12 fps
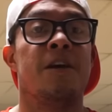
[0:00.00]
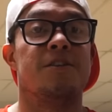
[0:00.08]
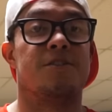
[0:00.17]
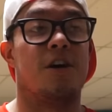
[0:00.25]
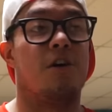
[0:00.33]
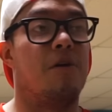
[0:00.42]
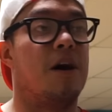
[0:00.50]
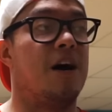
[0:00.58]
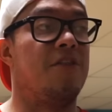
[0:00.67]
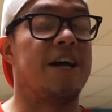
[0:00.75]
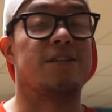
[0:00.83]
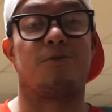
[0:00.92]
So
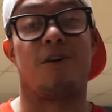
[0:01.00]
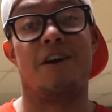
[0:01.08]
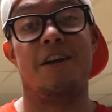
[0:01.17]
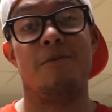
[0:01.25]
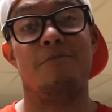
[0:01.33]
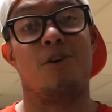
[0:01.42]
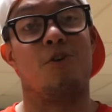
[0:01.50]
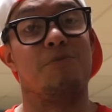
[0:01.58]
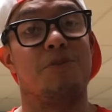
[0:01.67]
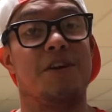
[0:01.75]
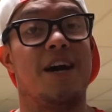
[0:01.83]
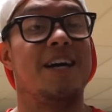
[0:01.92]
uh, that's where I am. I
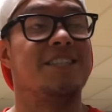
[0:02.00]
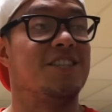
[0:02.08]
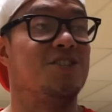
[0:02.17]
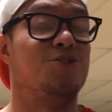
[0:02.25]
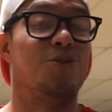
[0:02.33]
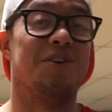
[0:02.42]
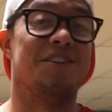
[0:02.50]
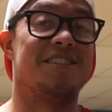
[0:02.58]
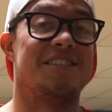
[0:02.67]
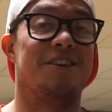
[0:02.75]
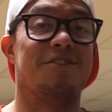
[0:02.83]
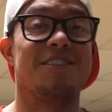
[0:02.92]
hope you guys enjoy this
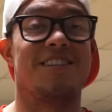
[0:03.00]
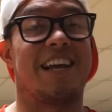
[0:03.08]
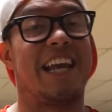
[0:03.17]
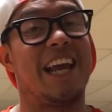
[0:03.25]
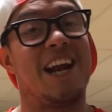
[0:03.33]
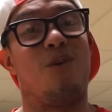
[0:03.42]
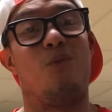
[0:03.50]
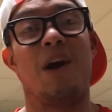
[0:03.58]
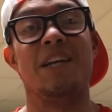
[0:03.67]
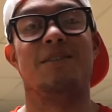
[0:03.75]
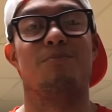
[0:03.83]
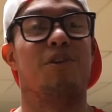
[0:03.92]
series. I cannot
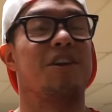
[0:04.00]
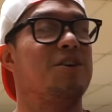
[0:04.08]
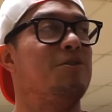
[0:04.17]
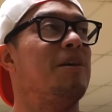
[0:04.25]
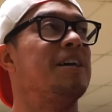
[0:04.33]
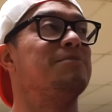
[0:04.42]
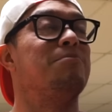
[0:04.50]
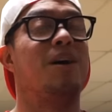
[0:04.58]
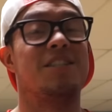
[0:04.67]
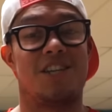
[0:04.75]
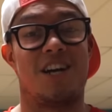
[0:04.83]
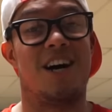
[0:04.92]
wait to bring you as
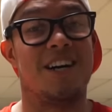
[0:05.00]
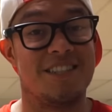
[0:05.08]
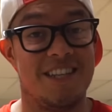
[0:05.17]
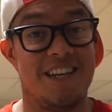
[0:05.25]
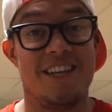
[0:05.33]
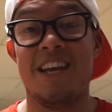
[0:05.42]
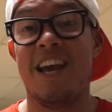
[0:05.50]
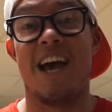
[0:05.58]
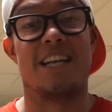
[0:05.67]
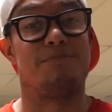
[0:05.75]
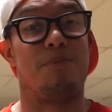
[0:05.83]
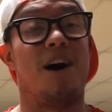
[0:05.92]
much content
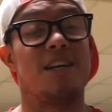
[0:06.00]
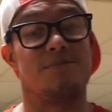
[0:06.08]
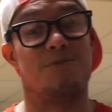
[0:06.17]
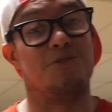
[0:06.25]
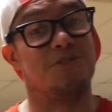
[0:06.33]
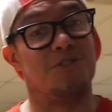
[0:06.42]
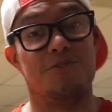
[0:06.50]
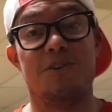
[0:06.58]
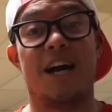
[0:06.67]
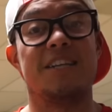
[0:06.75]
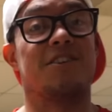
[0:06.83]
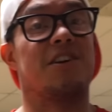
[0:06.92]
as possible. You
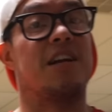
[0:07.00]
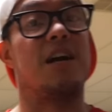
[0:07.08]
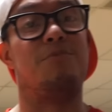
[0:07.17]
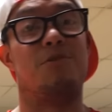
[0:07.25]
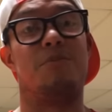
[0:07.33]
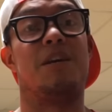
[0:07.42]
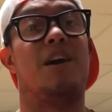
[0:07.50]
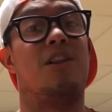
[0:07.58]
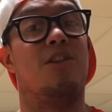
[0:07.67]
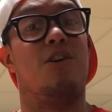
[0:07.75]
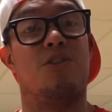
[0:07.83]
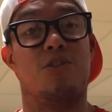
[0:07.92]
guys are going to come with me
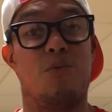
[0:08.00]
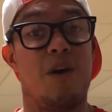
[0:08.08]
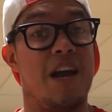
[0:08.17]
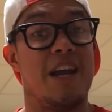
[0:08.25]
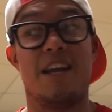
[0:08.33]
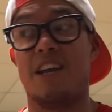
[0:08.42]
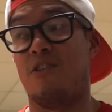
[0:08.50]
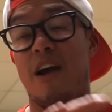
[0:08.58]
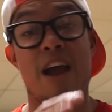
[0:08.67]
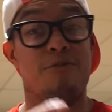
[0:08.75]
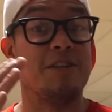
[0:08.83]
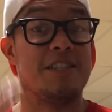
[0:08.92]
along the way, you know,
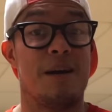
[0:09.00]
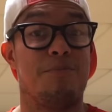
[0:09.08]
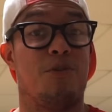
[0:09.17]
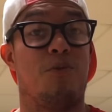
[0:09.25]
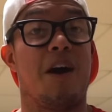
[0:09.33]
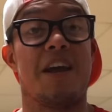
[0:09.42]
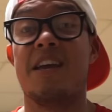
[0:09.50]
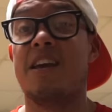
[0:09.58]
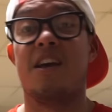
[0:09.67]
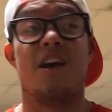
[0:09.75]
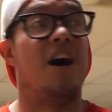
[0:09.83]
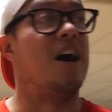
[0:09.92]
every step of the way.
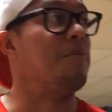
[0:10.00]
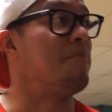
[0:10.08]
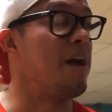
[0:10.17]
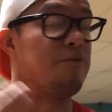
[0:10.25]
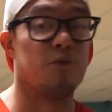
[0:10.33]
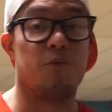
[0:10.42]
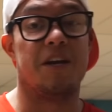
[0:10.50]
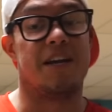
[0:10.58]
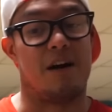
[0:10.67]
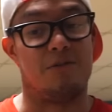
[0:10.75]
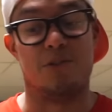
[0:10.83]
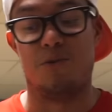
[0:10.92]
Um, every
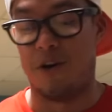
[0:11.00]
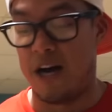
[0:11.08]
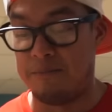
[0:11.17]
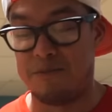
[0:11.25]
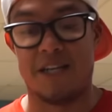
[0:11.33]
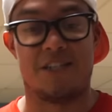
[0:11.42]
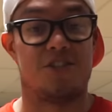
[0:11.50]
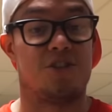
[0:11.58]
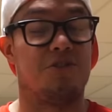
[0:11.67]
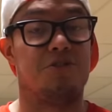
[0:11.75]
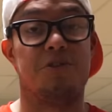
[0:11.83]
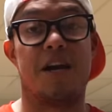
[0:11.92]
week I will do an update to
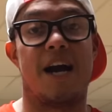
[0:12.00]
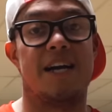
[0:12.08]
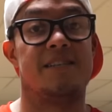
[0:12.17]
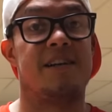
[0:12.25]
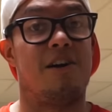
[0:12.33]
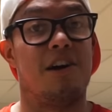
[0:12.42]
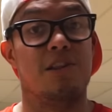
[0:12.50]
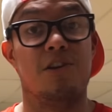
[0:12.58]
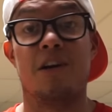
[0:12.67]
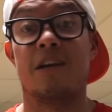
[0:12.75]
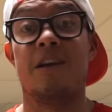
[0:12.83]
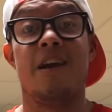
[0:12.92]
show you guys how I
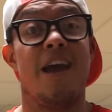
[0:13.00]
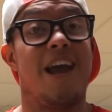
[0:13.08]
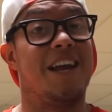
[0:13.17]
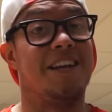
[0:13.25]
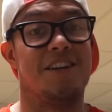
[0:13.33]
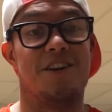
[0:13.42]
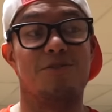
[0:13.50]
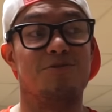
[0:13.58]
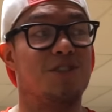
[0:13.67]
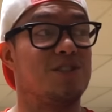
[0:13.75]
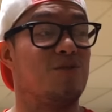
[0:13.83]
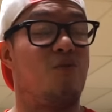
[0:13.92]
look and, you know,
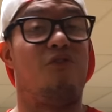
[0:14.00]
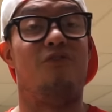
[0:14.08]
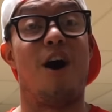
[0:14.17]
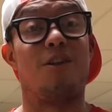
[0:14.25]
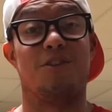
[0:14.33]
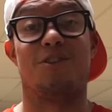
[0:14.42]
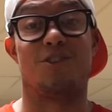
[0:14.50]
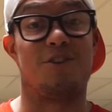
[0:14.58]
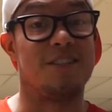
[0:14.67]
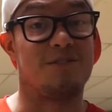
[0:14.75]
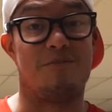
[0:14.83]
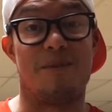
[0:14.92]
just follow the
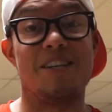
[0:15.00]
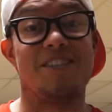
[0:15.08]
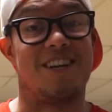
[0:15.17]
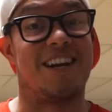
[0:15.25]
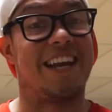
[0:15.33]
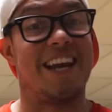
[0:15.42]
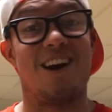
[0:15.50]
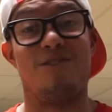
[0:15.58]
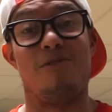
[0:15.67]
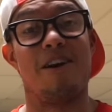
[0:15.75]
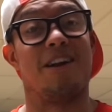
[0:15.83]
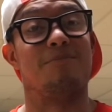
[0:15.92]
transformation. I
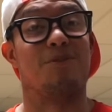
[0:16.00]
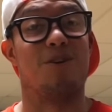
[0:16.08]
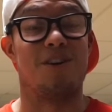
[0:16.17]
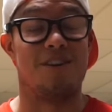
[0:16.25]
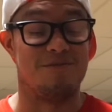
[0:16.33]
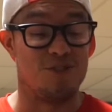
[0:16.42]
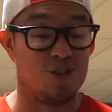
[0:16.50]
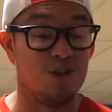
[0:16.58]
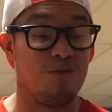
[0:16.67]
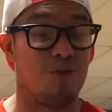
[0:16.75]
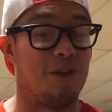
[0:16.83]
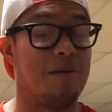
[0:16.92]
cannot wait. I'm going to
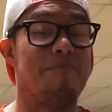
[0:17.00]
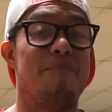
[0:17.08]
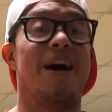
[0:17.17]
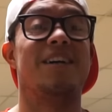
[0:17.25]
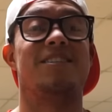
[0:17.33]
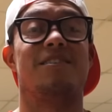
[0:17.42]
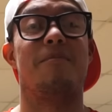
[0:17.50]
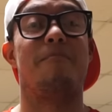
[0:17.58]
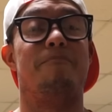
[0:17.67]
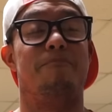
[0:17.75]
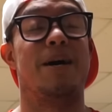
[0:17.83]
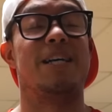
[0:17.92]
shoot for the best
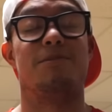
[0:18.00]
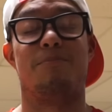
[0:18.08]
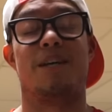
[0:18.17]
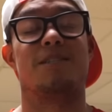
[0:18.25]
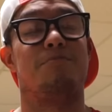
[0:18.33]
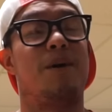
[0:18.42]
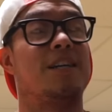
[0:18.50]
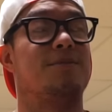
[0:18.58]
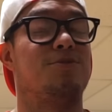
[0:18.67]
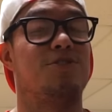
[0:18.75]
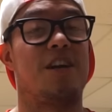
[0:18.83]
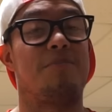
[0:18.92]
best, best
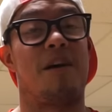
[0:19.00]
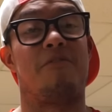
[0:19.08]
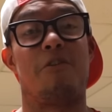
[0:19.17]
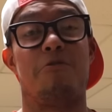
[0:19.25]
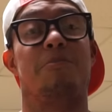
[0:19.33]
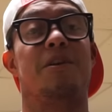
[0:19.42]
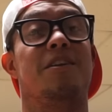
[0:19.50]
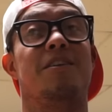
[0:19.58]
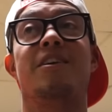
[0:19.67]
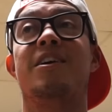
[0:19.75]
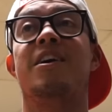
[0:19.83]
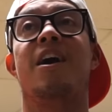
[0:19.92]
possible shape I've ever been in.
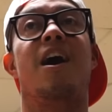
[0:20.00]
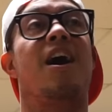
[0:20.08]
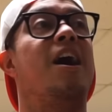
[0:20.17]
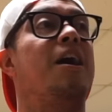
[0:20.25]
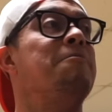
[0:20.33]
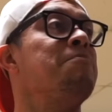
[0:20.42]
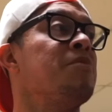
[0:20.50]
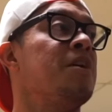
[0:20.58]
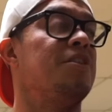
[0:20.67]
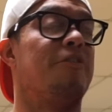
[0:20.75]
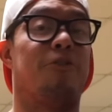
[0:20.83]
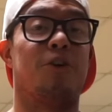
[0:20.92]
Uh,
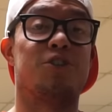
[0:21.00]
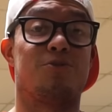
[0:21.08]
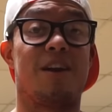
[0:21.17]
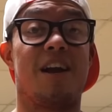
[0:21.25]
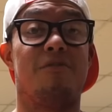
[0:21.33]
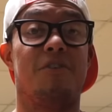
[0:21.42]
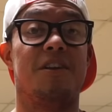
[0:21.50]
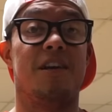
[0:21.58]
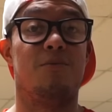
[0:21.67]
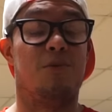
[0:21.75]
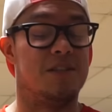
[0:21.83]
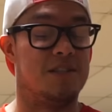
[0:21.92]
the first shred I ever
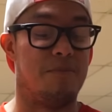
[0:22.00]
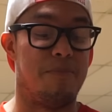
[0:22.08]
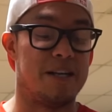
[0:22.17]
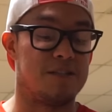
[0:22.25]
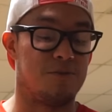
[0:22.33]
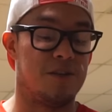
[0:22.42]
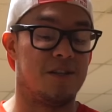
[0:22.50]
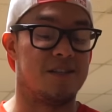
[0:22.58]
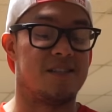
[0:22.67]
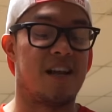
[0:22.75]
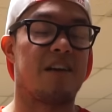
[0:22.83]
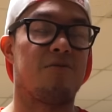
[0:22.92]
did was the best one. The
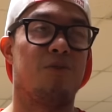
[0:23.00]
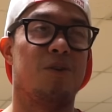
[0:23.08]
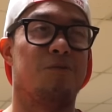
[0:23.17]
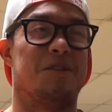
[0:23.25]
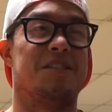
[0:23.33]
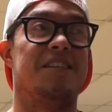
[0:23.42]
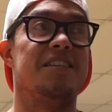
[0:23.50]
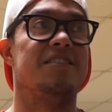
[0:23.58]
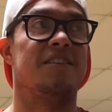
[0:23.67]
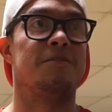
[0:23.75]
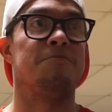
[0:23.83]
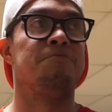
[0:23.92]
second one was
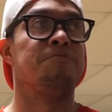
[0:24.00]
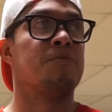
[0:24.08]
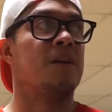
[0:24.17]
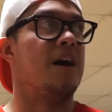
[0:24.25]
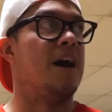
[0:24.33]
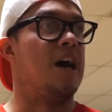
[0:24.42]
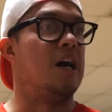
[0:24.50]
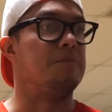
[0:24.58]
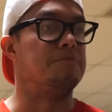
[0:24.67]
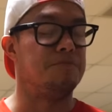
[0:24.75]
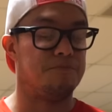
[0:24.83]
decent. Um,